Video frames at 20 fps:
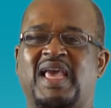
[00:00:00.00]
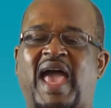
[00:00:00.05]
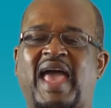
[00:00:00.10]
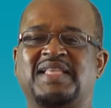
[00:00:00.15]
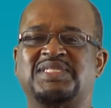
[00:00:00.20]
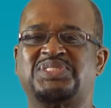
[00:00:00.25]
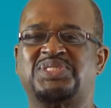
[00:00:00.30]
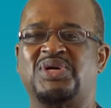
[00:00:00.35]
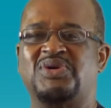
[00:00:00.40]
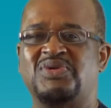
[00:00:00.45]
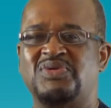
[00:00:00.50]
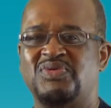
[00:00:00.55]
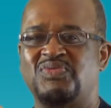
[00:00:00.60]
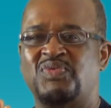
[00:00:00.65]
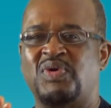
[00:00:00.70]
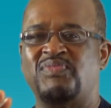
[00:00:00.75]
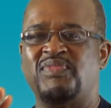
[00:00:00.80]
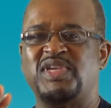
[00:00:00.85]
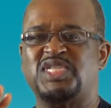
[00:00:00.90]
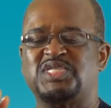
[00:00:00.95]
And so
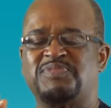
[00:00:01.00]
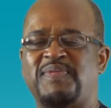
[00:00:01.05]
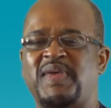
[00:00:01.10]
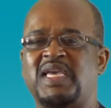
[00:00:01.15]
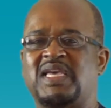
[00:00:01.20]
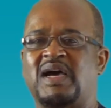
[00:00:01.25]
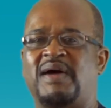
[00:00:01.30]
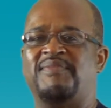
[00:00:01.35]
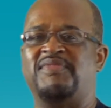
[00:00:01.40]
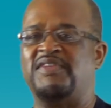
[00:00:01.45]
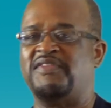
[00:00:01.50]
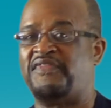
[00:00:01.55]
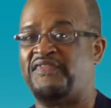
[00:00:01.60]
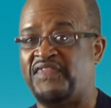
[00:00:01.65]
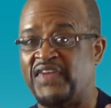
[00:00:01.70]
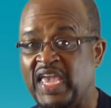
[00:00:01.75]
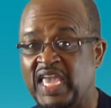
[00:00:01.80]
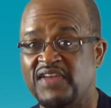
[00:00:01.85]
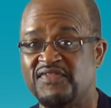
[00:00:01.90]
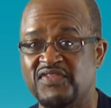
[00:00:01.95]
when we speak of the
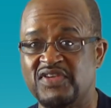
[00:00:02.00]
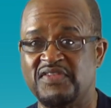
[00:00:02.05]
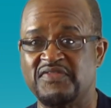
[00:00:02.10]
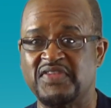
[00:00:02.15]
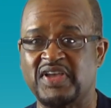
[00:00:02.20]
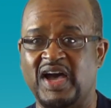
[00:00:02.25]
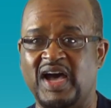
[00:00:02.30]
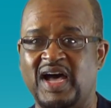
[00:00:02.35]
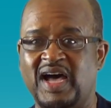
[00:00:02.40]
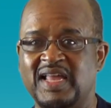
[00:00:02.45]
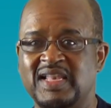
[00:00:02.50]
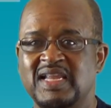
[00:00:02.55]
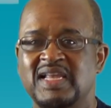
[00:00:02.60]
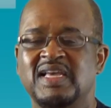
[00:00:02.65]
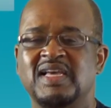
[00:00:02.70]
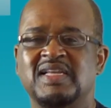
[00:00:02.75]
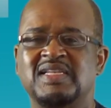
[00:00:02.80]
favor of God,